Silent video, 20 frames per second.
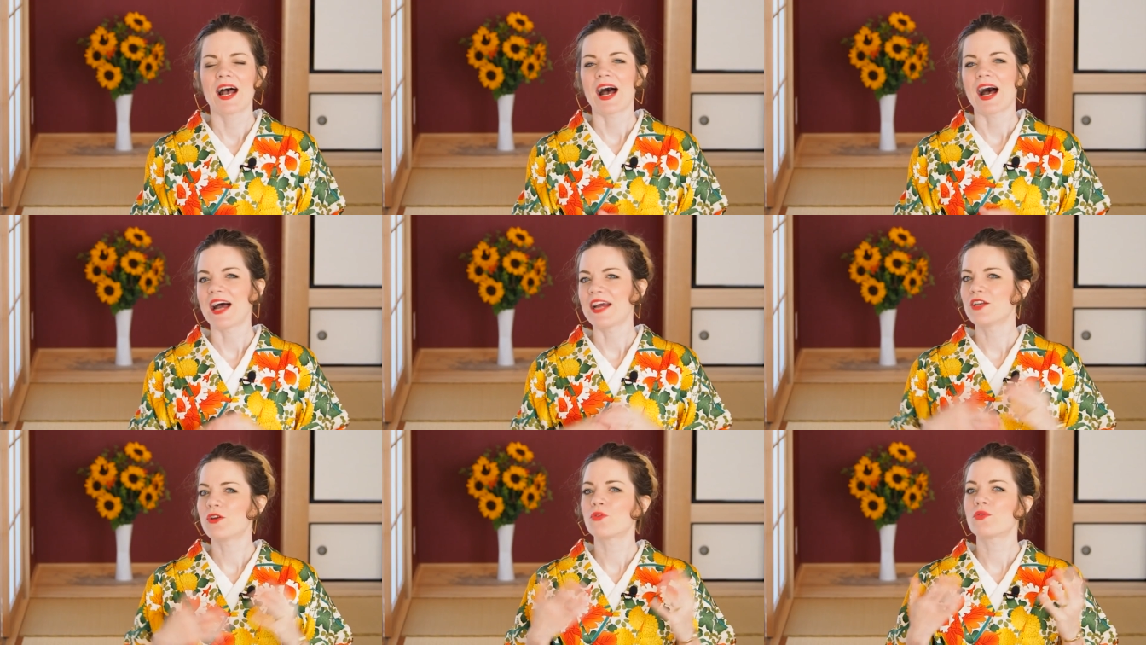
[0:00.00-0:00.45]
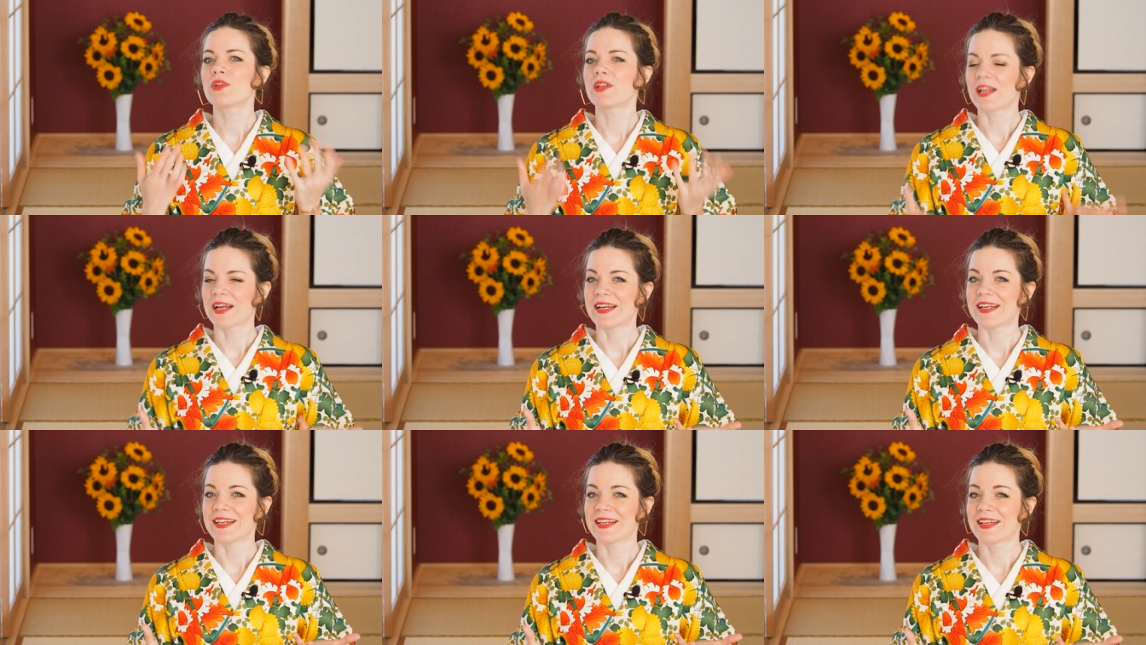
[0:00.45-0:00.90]
I don't
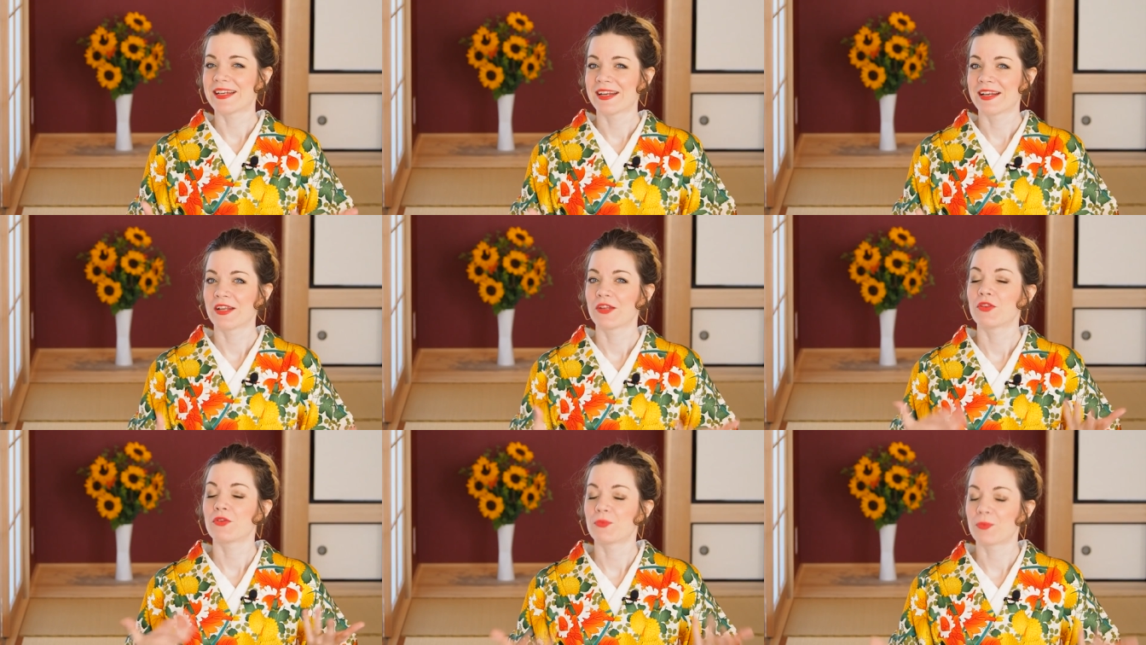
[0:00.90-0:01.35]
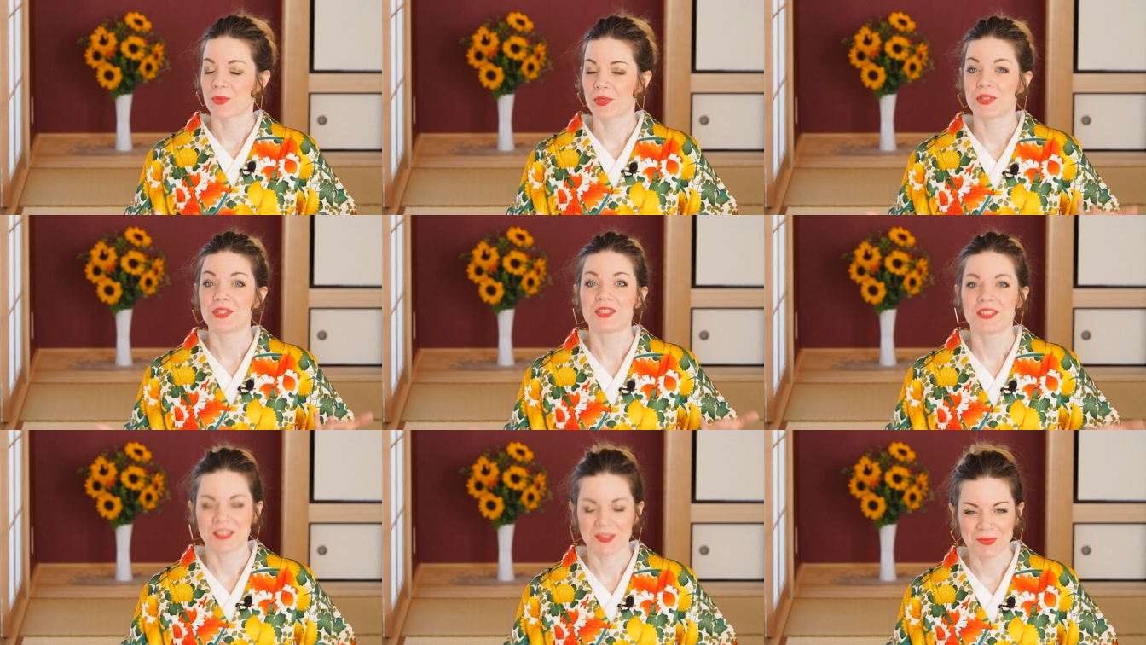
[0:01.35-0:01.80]
like the
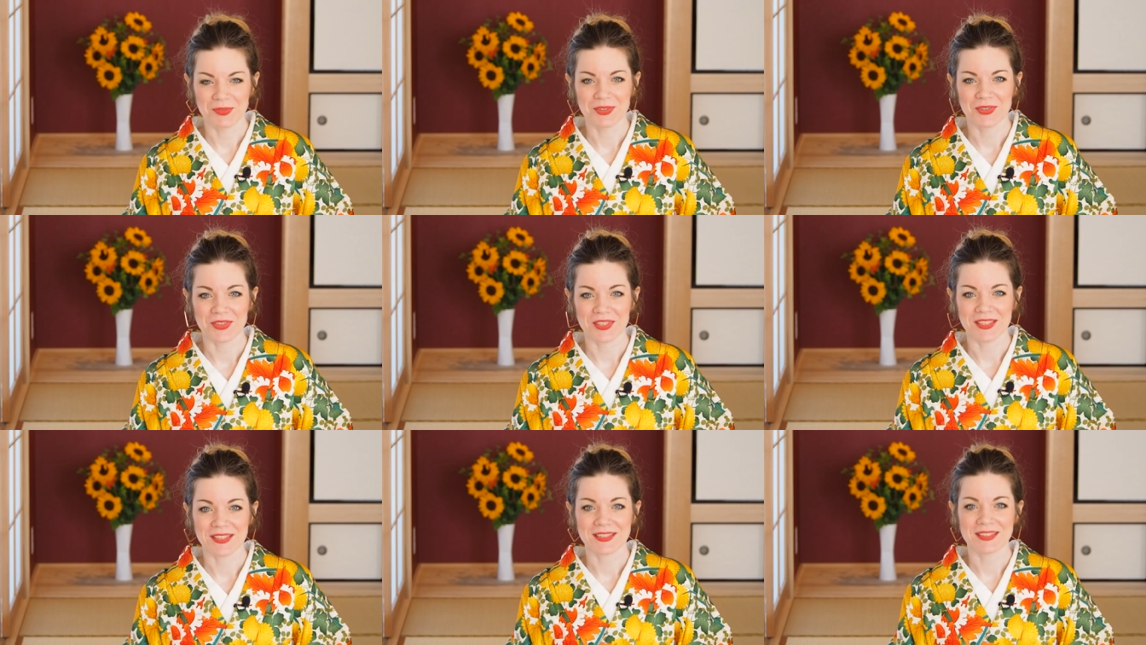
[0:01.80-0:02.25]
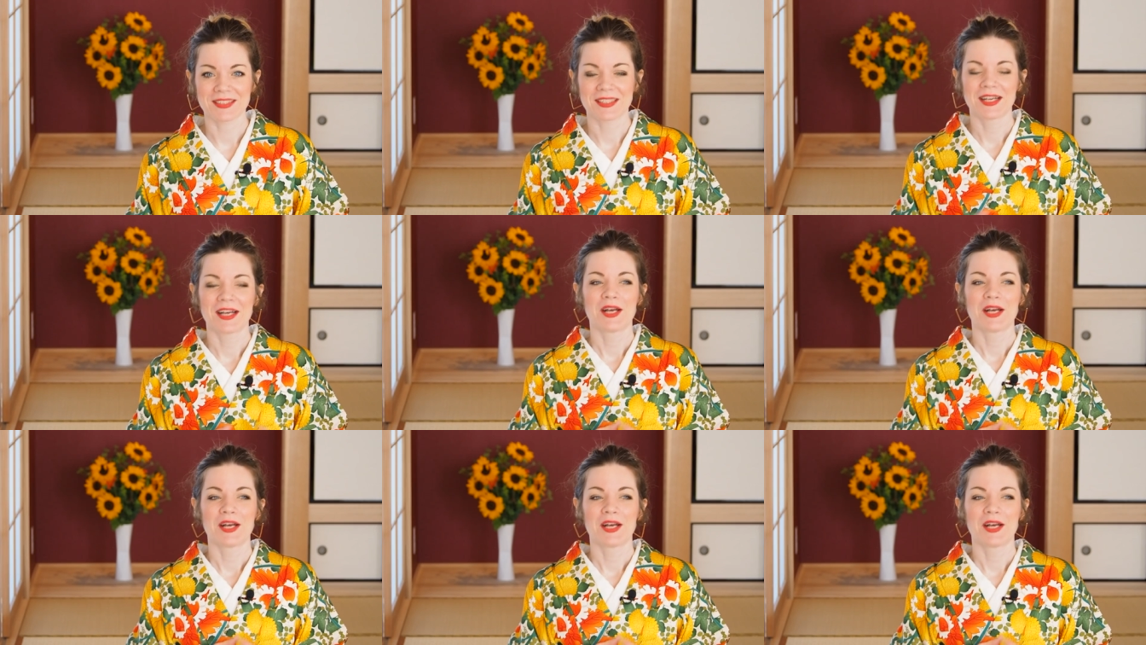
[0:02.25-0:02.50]
word seamstress